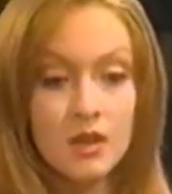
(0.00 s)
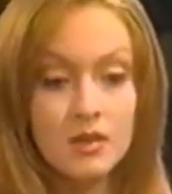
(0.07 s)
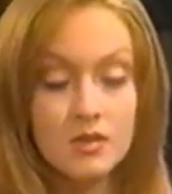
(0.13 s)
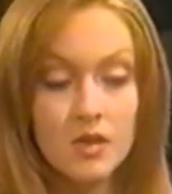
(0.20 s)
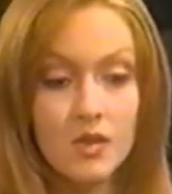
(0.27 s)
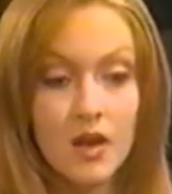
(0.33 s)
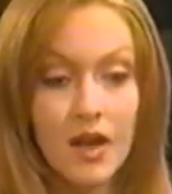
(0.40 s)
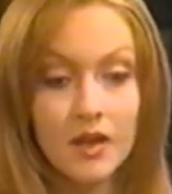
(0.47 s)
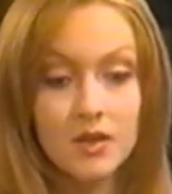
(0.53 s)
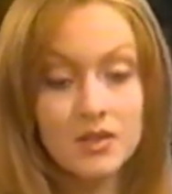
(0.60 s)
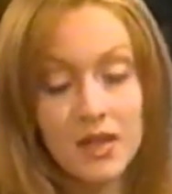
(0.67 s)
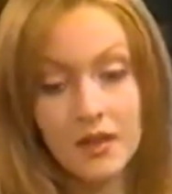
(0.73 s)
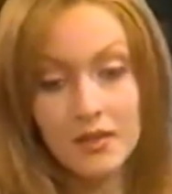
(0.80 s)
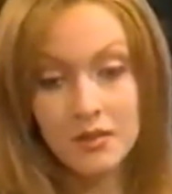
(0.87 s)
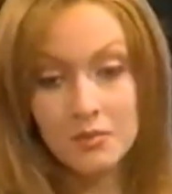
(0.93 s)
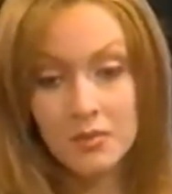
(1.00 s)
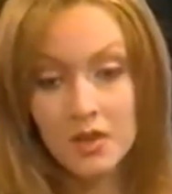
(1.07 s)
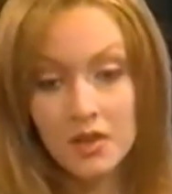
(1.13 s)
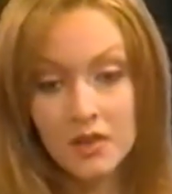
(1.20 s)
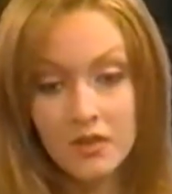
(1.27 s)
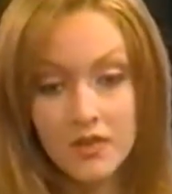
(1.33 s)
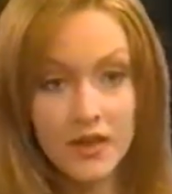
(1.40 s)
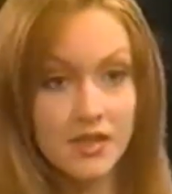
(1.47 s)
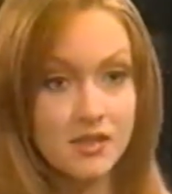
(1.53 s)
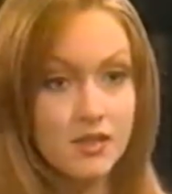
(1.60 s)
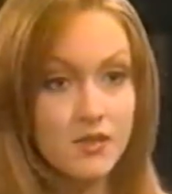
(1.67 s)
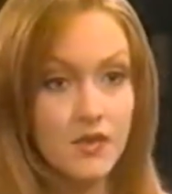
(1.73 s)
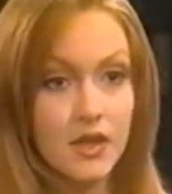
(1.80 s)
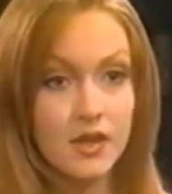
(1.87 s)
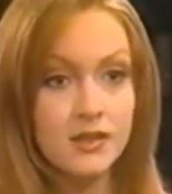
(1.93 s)
So that I could tell him, face to
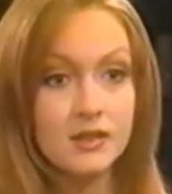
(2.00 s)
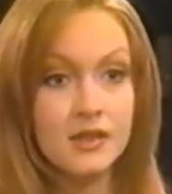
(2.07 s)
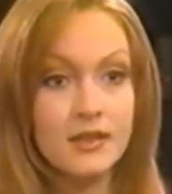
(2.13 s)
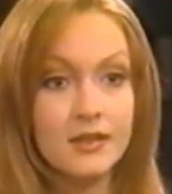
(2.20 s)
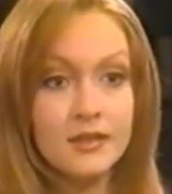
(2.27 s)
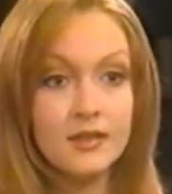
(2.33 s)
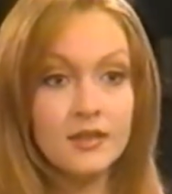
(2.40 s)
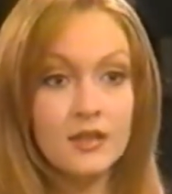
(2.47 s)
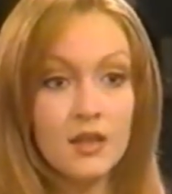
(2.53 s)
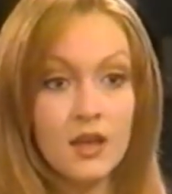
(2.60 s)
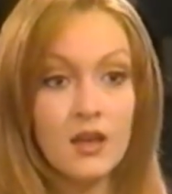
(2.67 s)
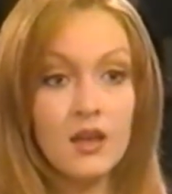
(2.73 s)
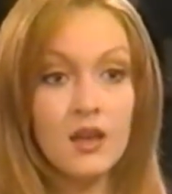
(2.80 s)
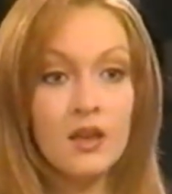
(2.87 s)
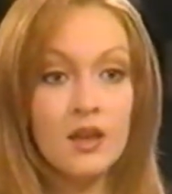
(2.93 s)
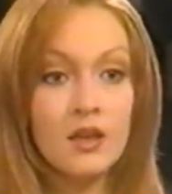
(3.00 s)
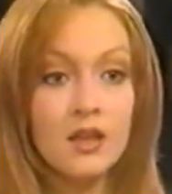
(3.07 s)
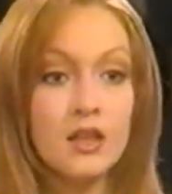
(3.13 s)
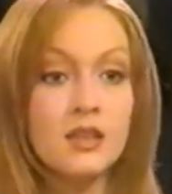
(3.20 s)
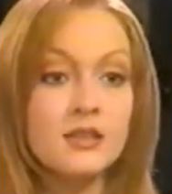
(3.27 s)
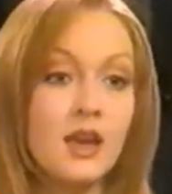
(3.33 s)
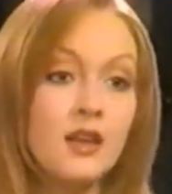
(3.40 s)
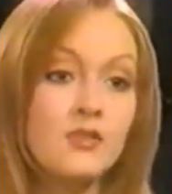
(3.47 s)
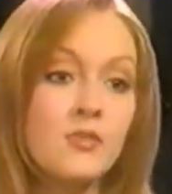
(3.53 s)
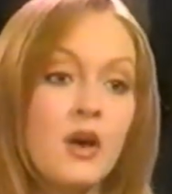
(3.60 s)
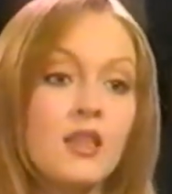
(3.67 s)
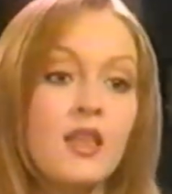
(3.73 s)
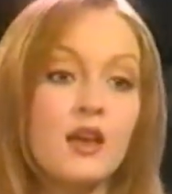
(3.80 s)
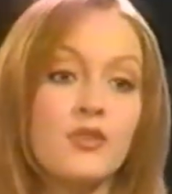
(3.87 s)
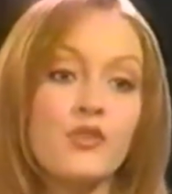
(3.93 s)
face, that he's out of my
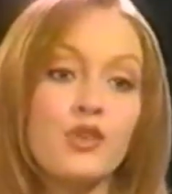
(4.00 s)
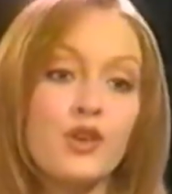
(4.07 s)
life for